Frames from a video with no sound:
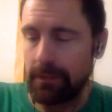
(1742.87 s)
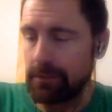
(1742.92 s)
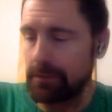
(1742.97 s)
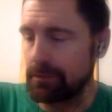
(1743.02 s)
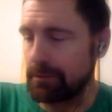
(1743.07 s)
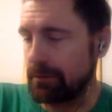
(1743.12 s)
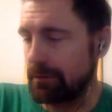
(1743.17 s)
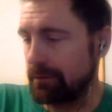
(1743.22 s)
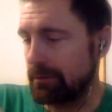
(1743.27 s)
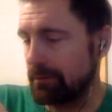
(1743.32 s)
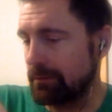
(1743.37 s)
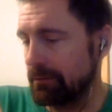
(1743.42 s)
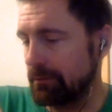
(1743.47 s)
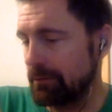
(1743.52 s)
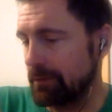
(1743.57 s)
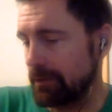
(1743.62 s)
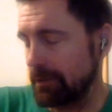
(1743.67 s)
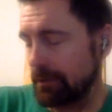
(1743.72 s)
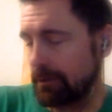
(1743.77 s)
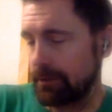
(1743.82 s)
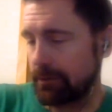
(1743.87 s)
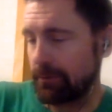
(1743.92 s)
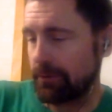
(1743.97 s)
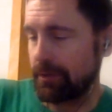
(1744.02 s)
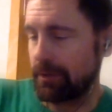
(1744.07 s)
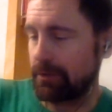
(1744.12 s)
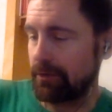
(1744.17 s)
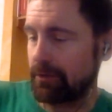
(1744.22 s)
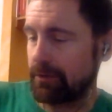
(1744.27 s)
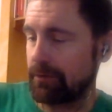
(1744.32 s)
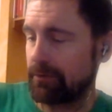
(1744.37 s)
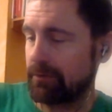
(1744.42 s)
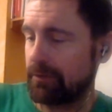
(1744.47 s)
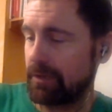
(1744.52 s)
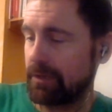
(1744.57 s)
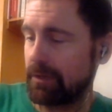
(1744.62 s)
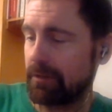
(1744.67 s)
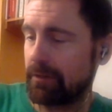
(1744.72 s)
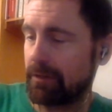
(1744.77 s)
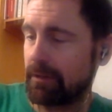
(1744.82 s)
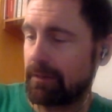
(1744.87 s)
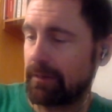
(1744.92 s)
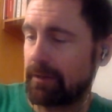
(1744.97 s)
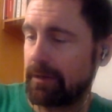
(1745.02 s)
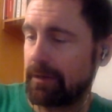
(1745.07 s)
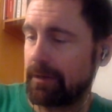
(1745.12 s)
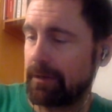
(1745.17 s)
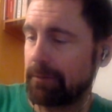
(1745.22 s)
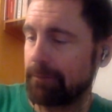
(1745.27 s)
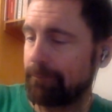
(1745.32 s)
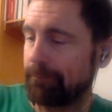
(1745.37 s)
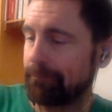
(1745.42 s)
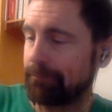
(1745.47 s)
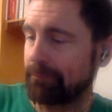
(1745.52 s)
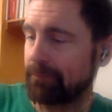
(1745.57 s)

So I don't think you're going to see anything there,